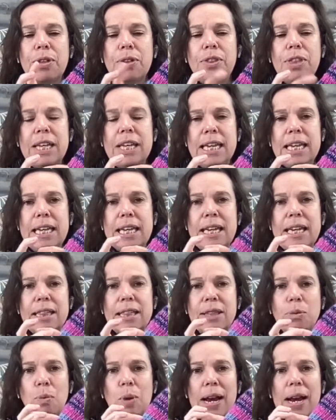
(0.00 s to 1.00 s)
the
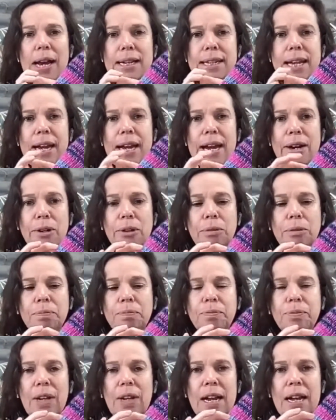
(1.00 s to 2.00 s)
Wagtail
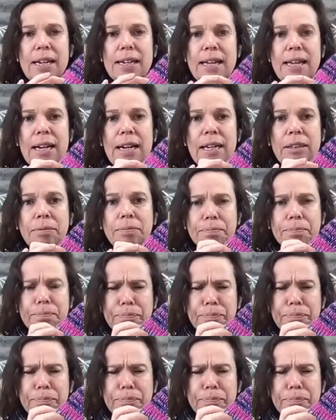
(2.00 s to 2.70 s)
yarn,